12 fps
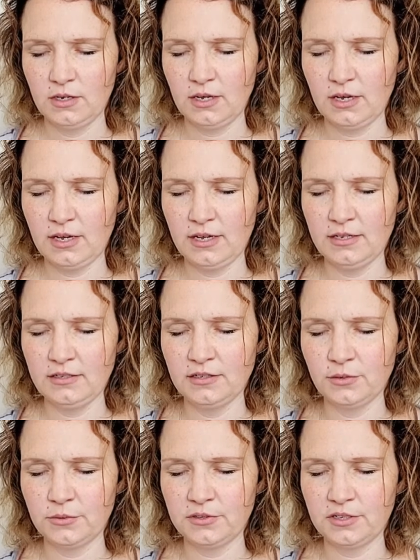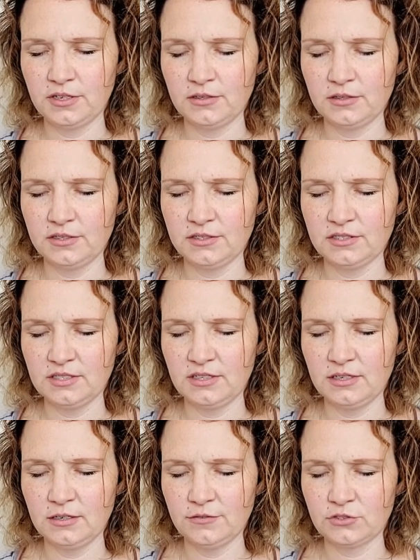and they're relentless and they
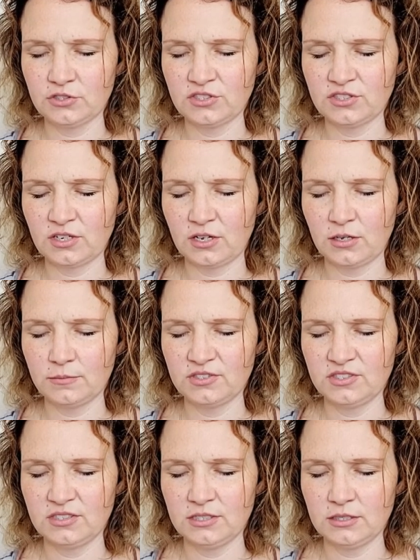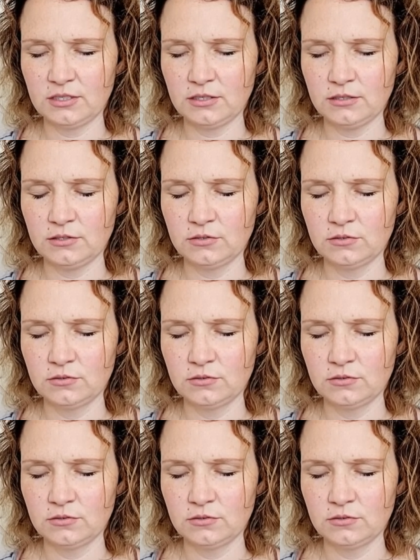never stop stinging.